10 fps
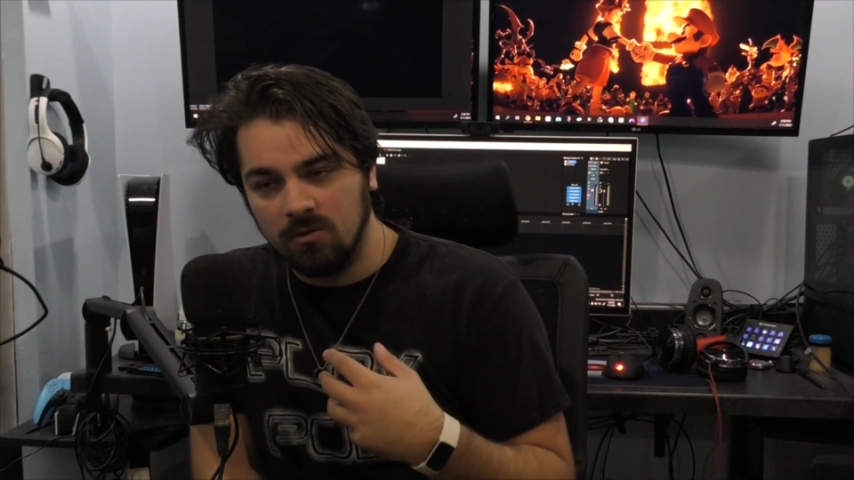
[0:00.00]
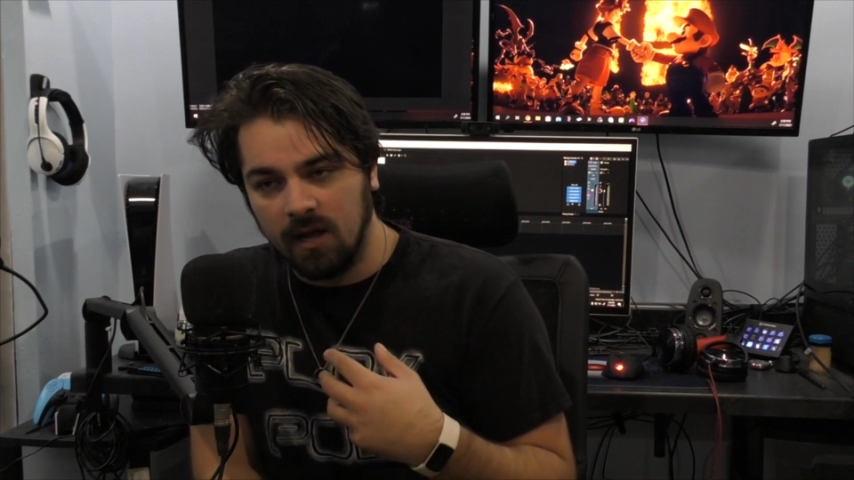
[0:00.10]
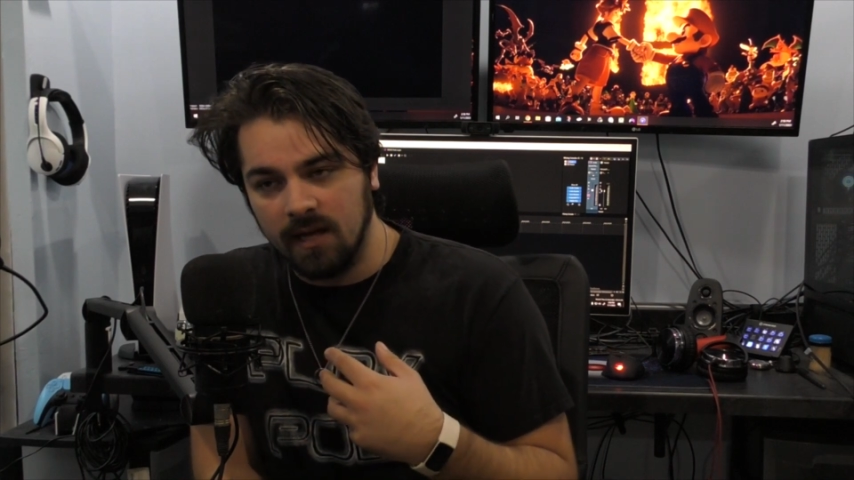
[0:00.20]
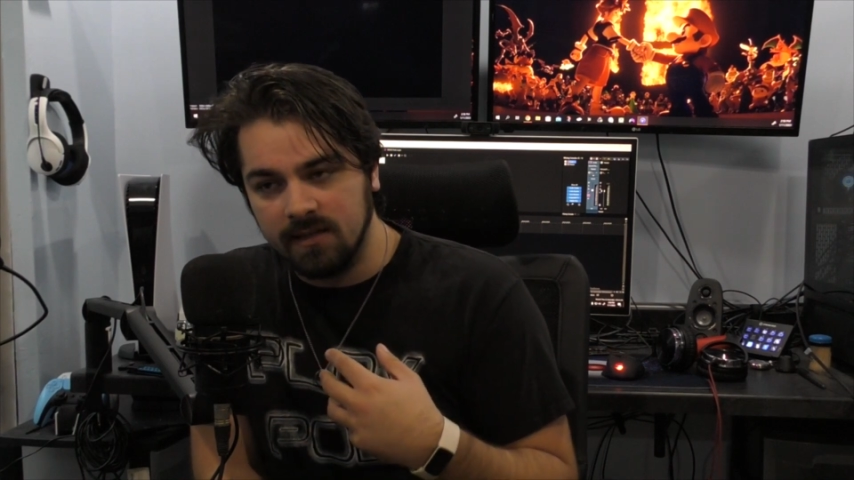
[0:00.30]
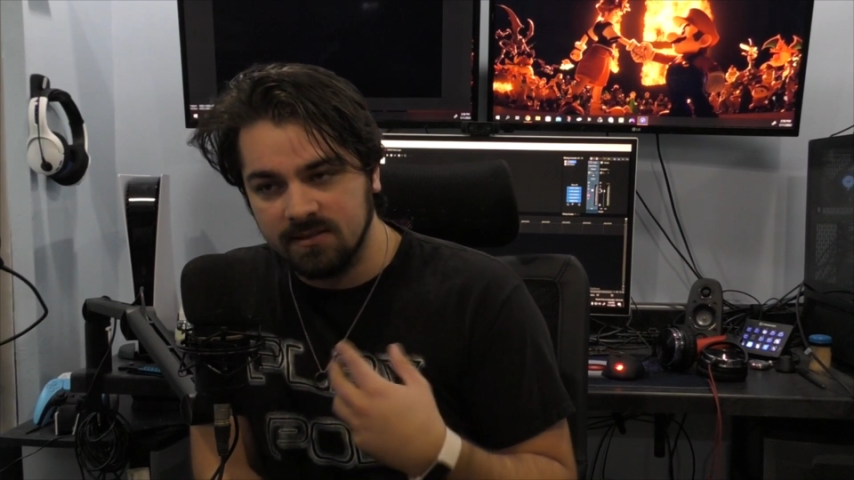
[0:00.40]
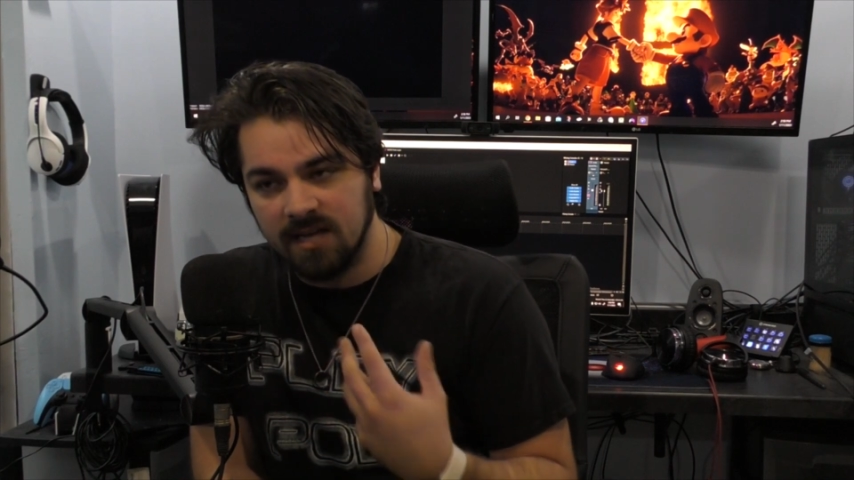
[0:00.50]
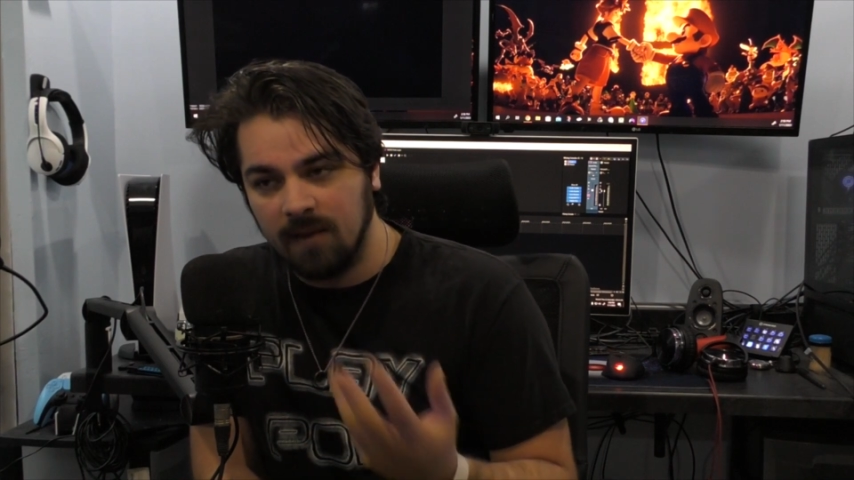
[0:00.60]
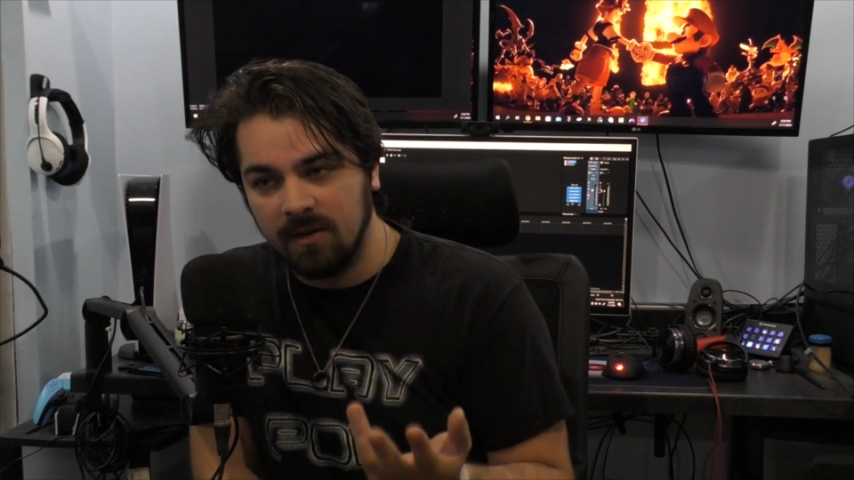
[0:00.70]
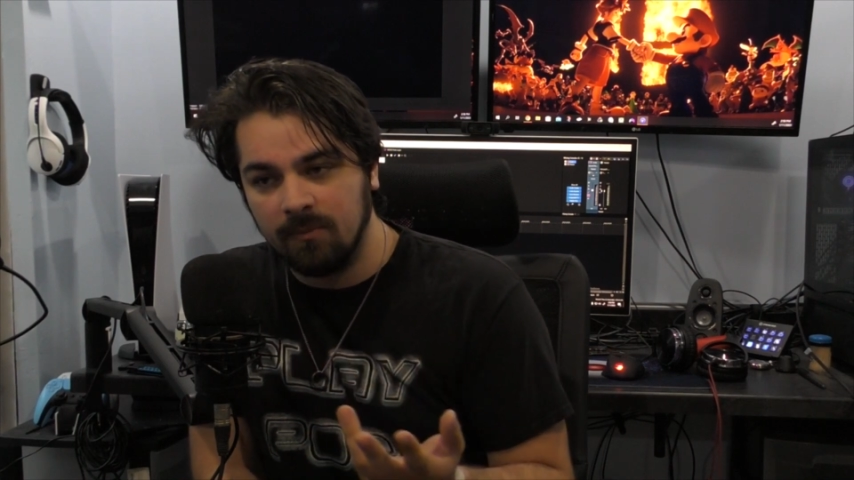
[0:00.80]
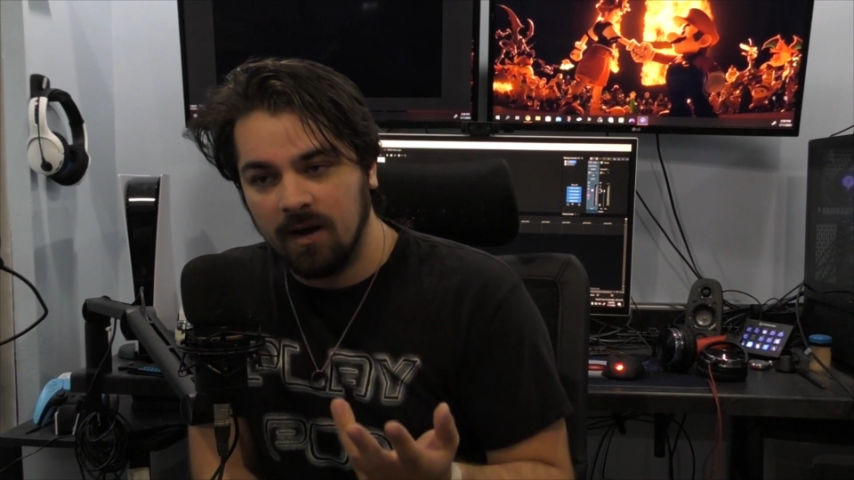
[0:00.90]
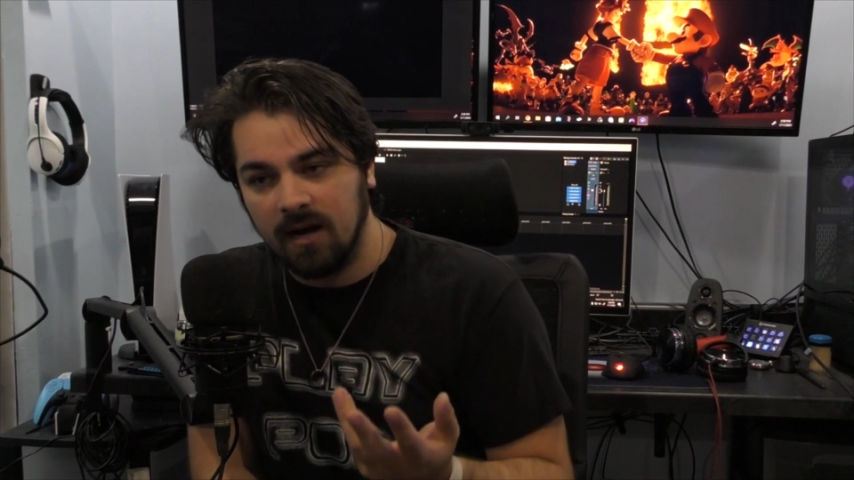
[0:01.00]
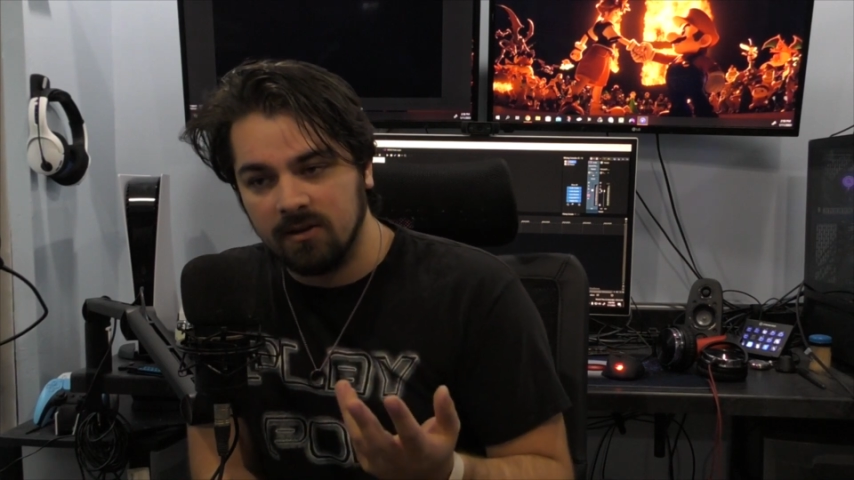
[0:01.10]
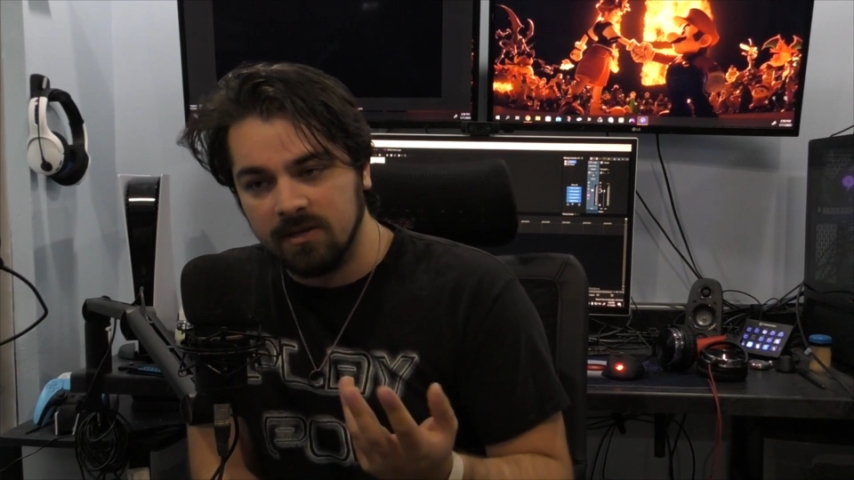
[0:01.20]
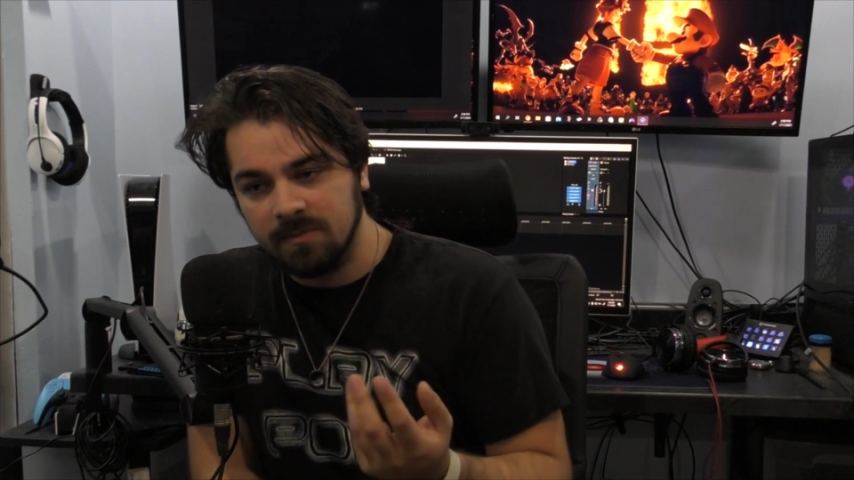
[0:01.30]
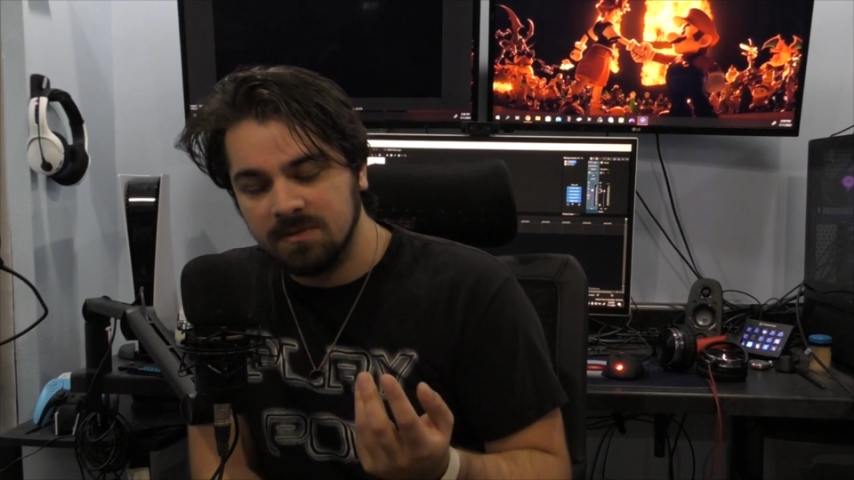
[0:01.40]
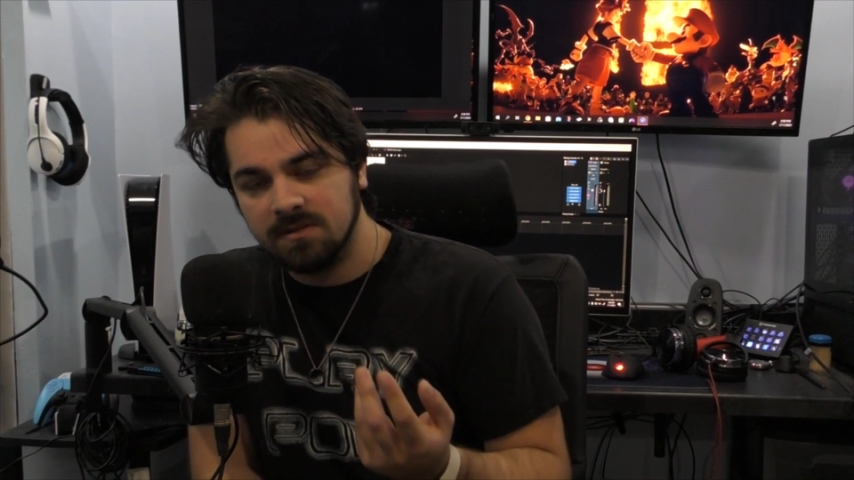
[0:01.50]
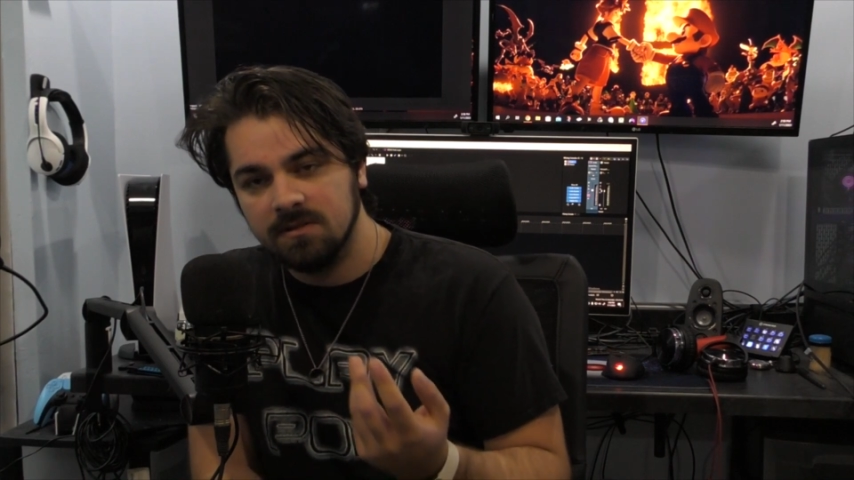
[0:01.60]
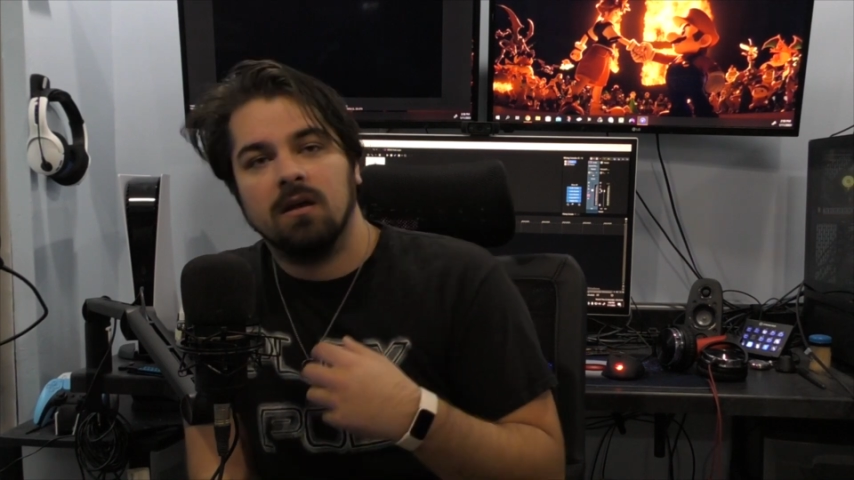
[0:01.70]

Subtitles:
like, zombie apocalypse.